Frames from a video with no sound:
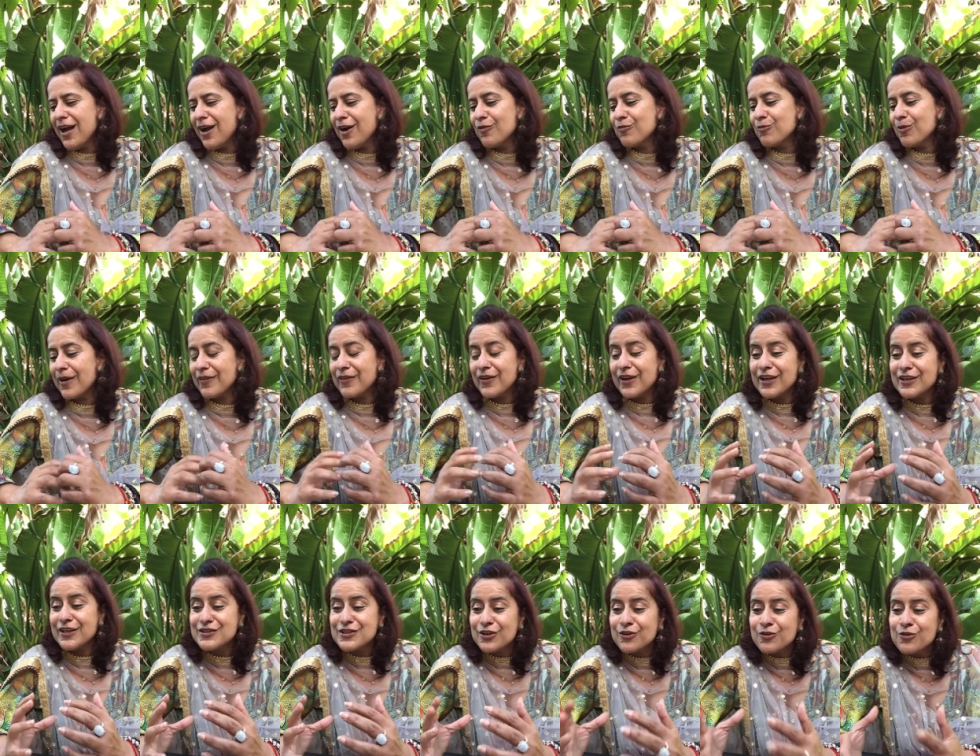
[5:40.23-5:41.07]
whether
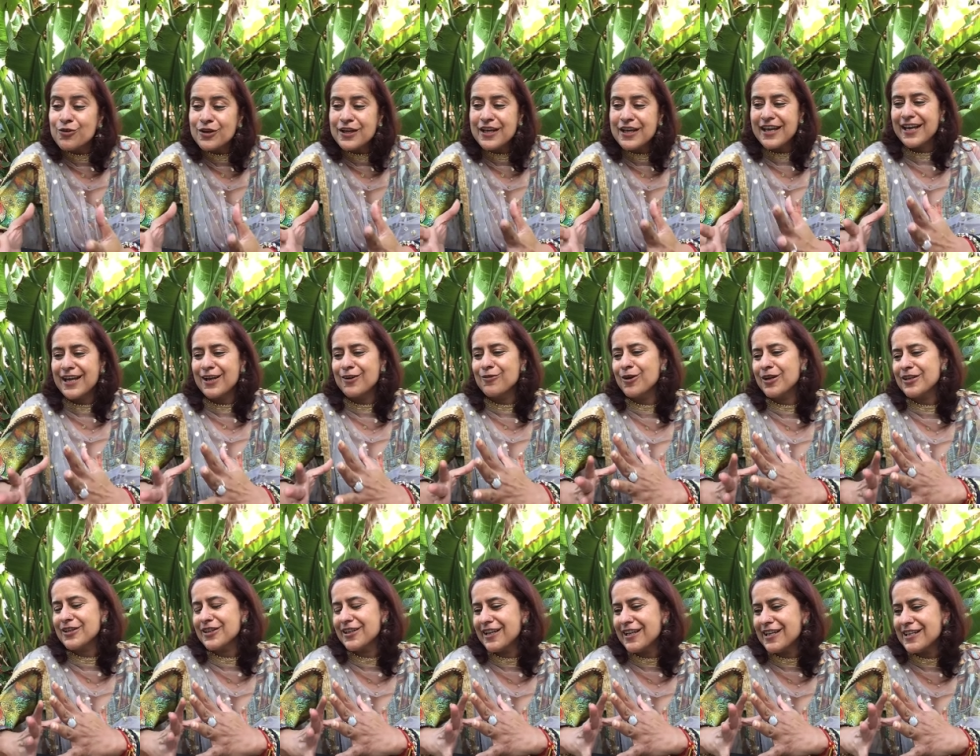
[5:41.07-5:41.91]
it's the cooking,
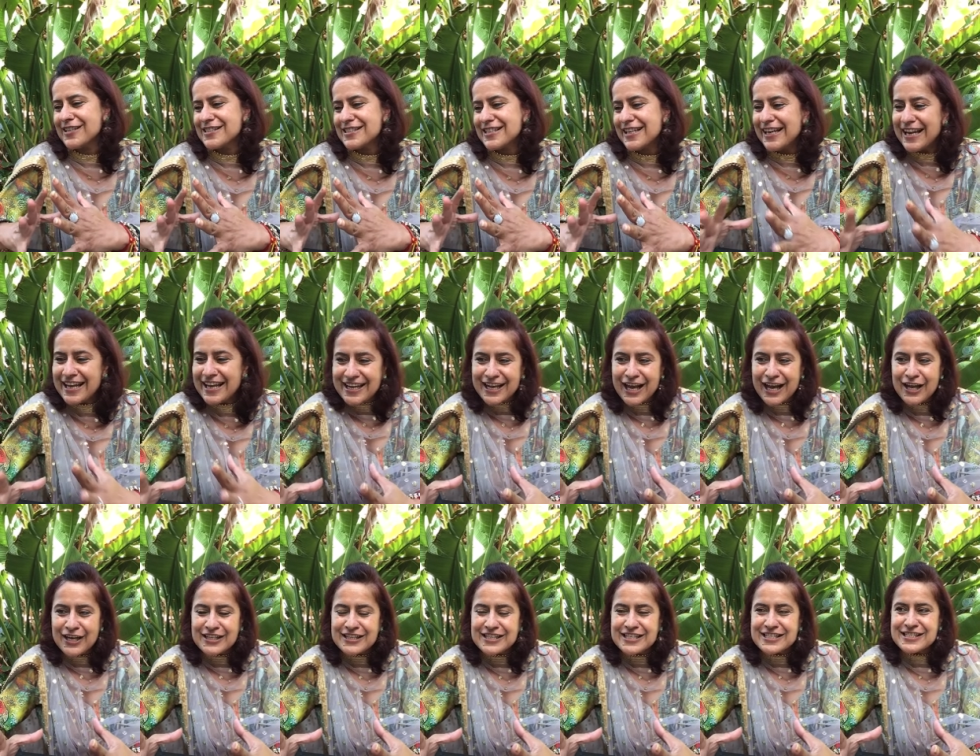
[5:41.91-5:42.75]
whether it's the laying
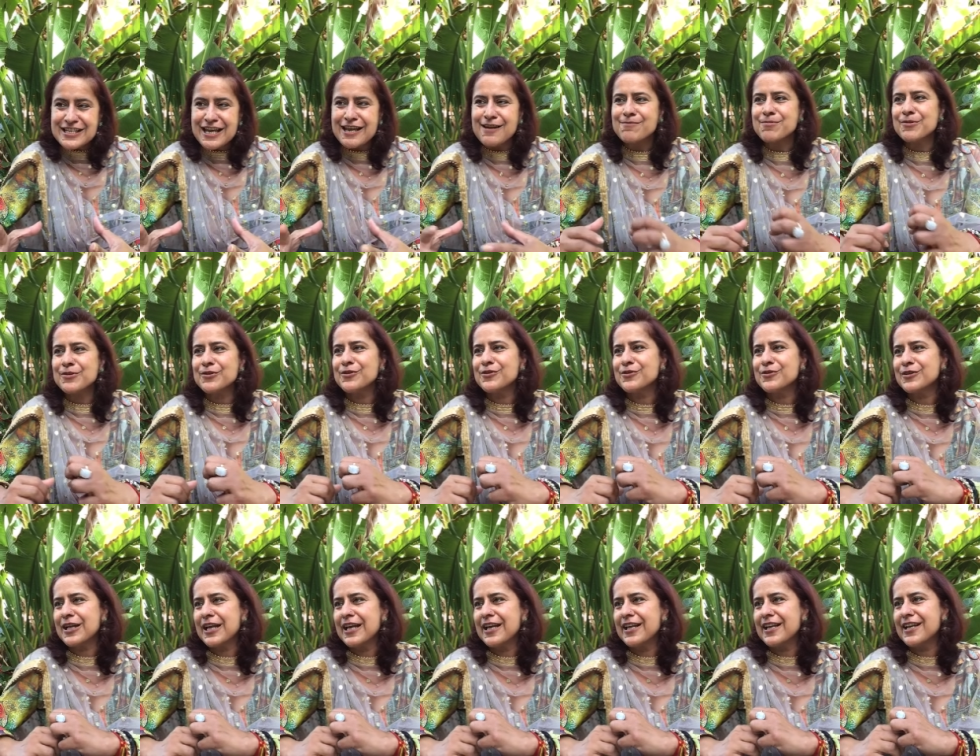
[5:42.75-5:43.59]
out of the table,
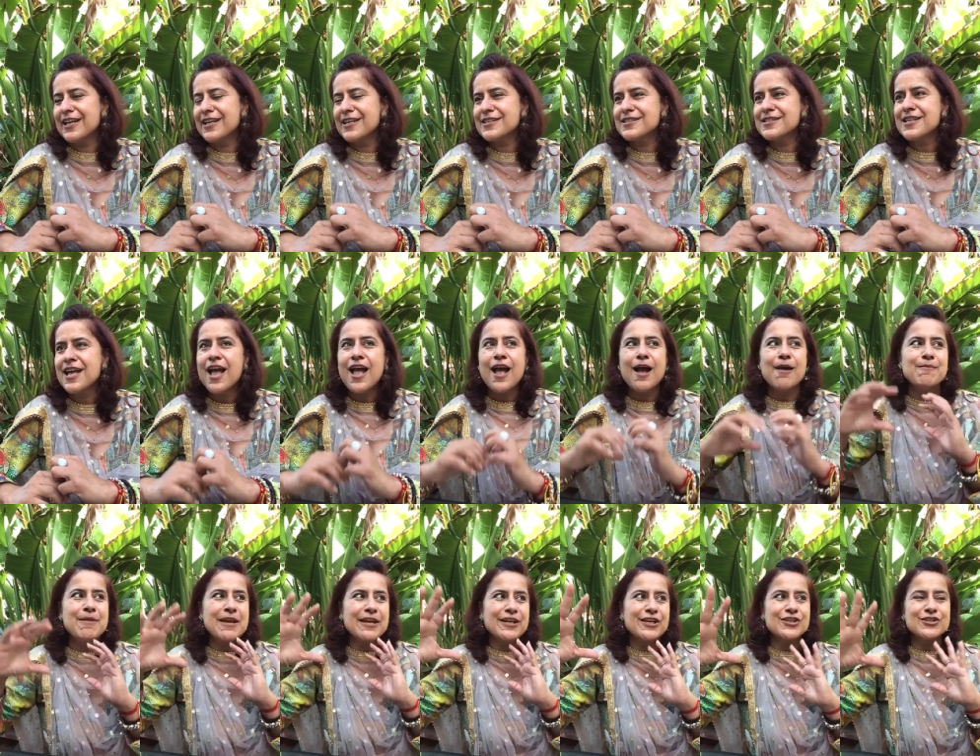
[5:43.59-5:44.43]
it is
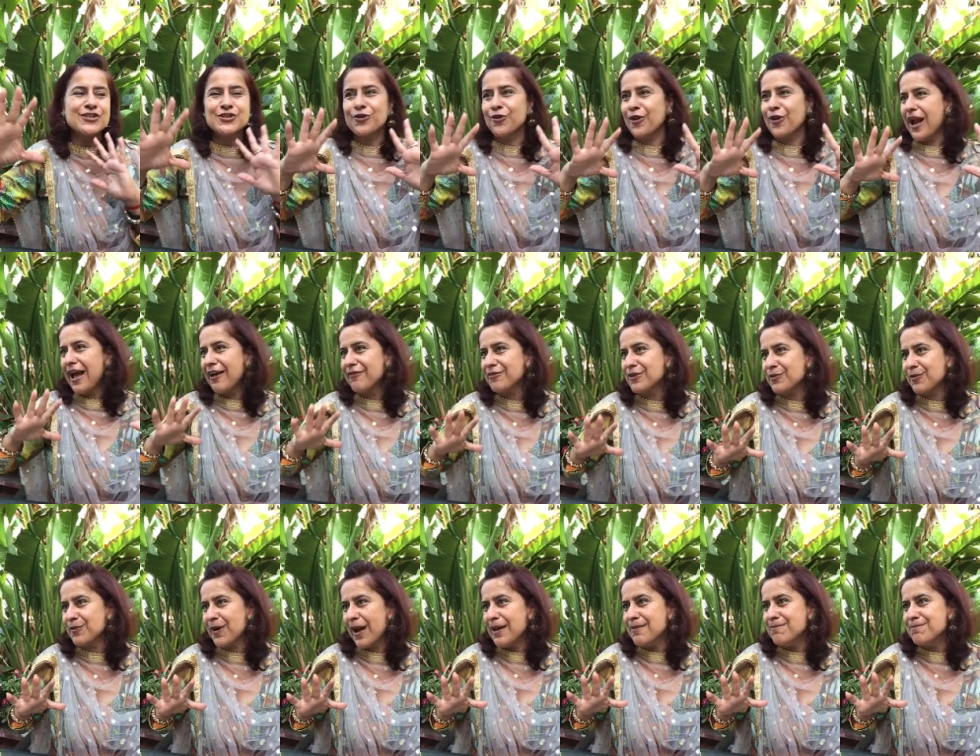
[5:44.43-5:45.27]
making sure I have the
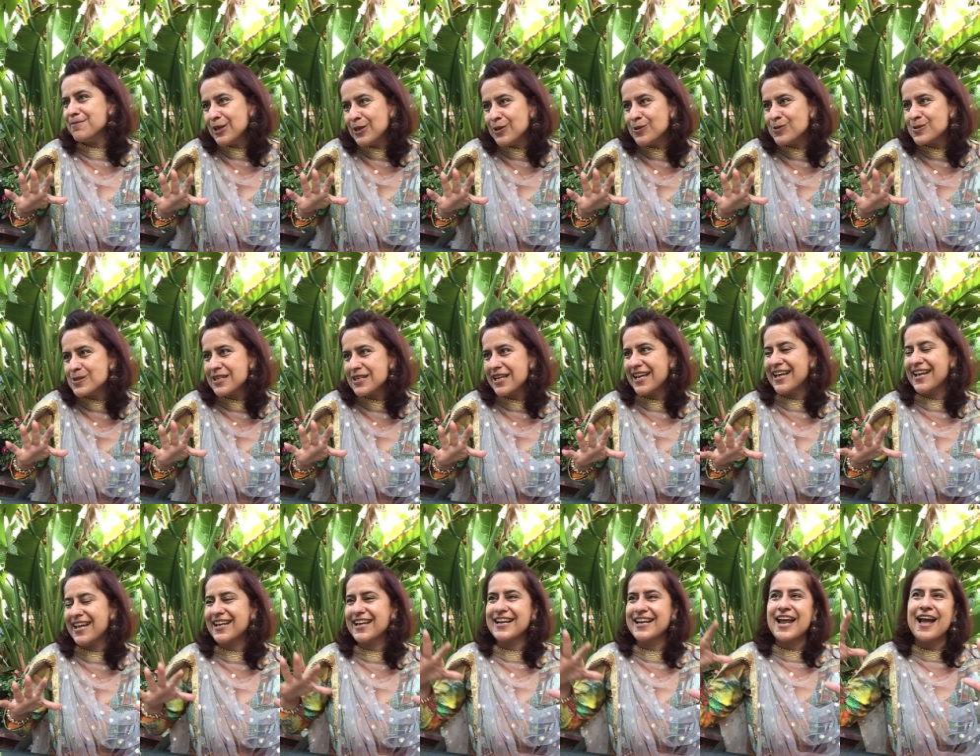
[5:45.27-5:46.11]
right
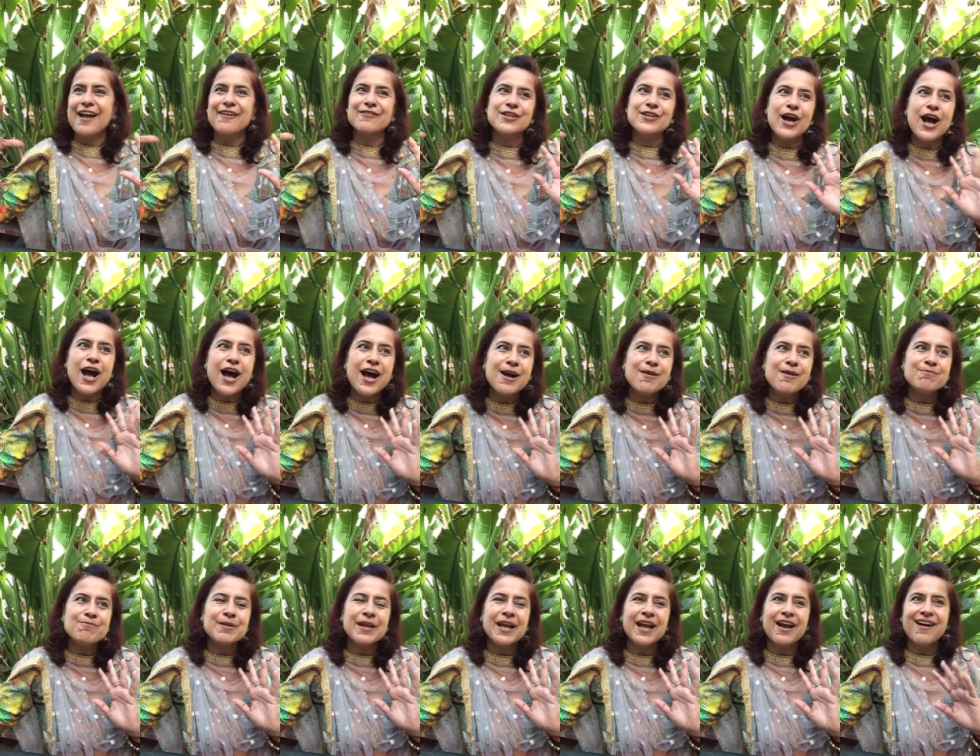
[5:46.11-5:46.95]
music and have the
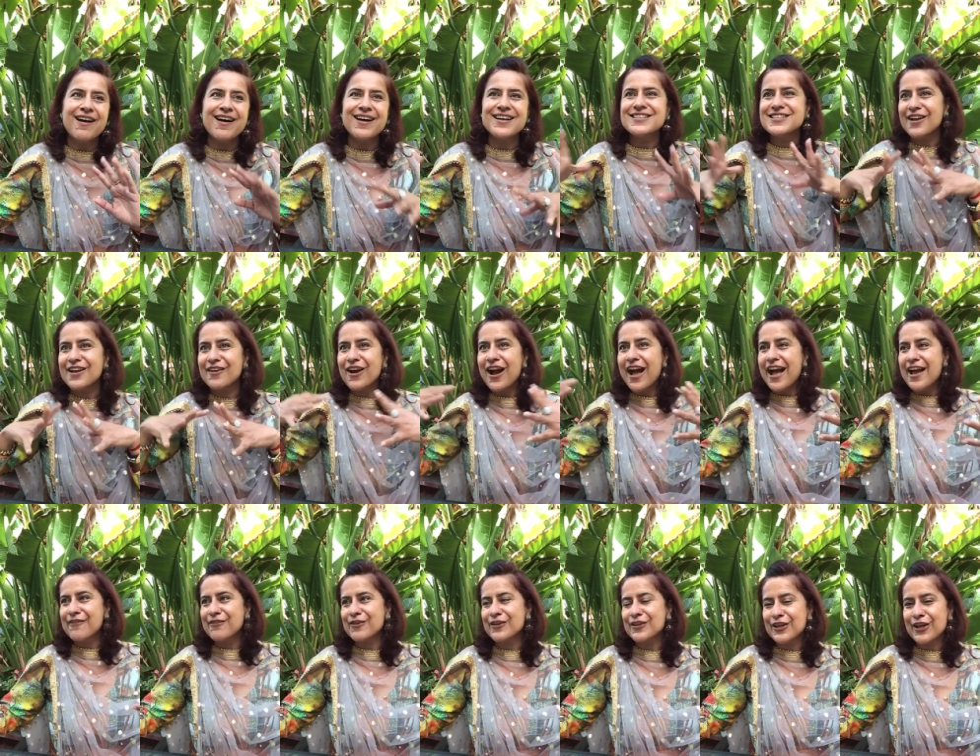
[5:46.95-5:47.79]
ambiance, I've got
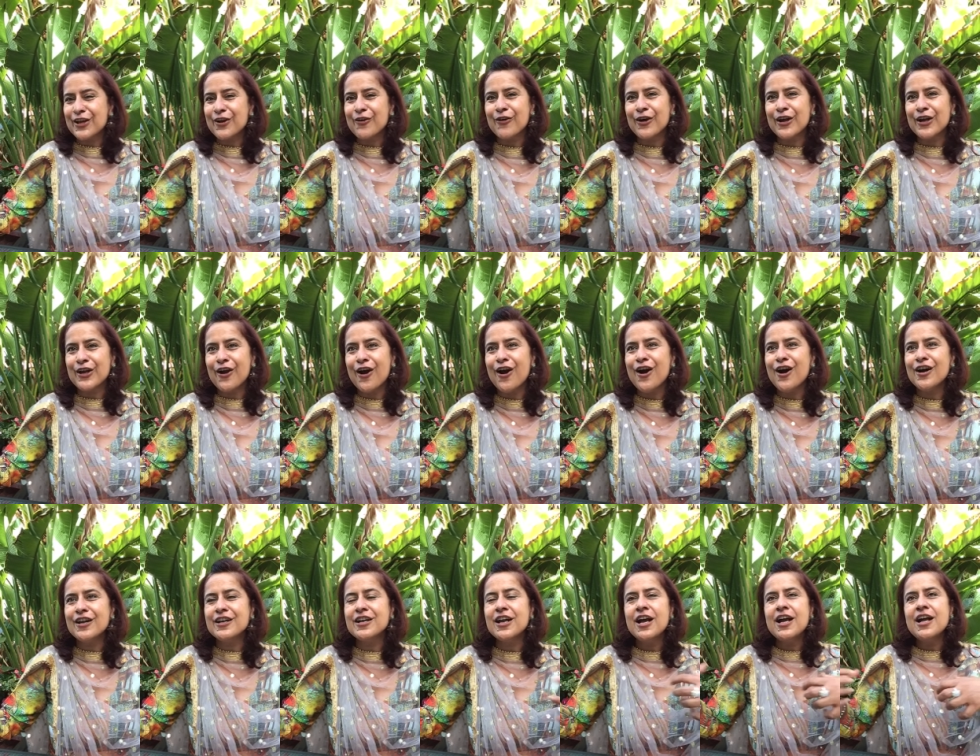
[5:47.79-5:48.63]
everything going
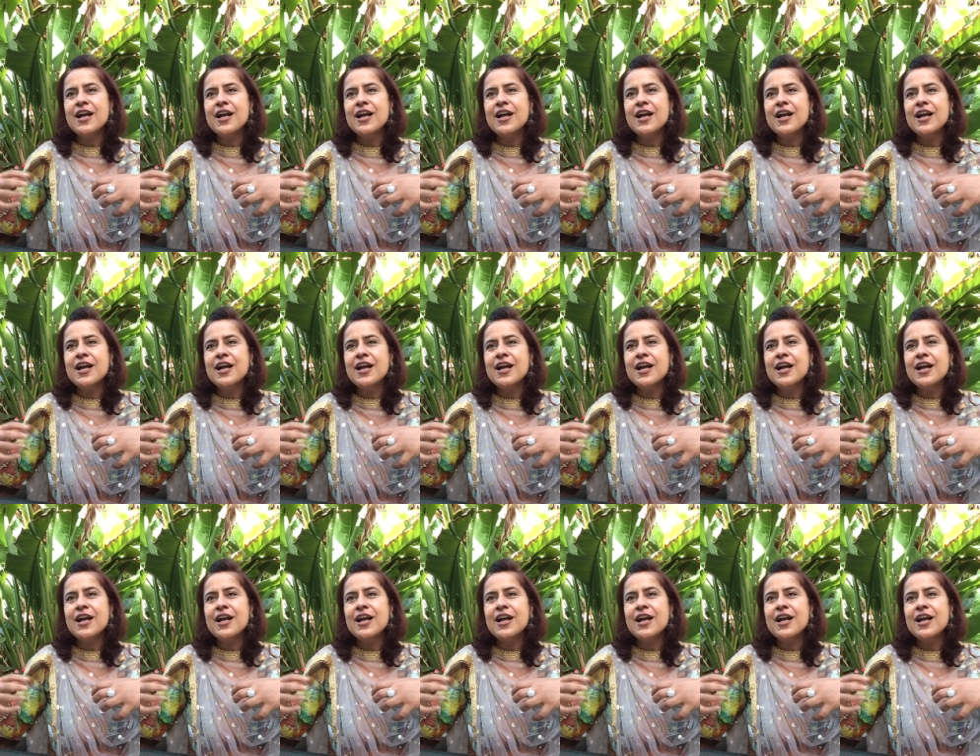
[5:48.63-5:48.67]
on.